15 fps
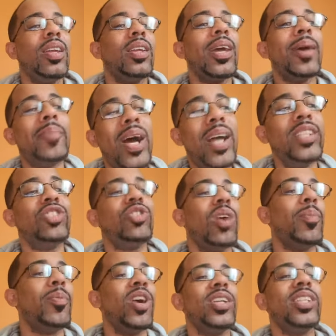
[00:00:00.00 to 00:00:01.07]
Now, mind you,
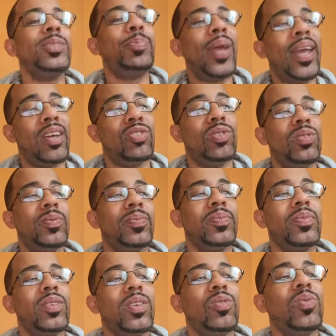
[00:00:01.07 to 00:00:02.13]
I'm on this panel,
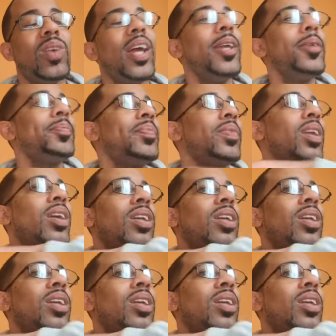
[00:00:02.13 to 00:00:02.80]
right?